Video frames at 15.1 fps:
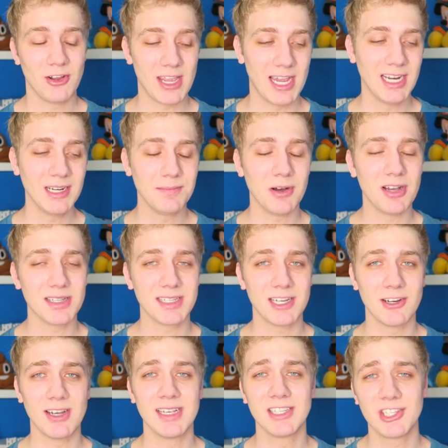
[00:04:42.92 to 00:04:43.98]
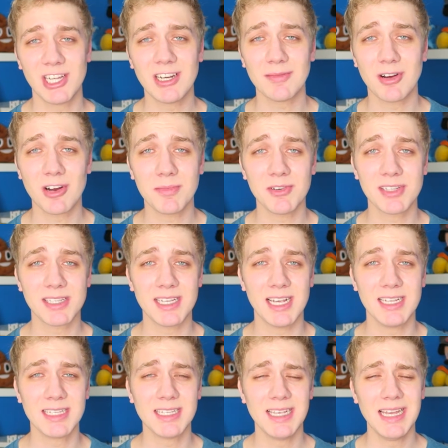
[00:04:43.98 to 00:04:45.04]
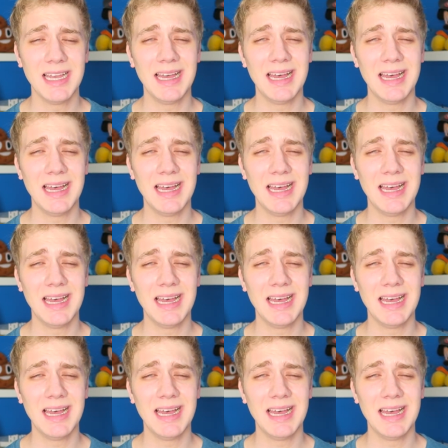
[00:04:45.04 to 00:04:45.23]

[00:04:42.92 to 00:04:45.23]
Okay, I had to pause there. As Jenna Marble says,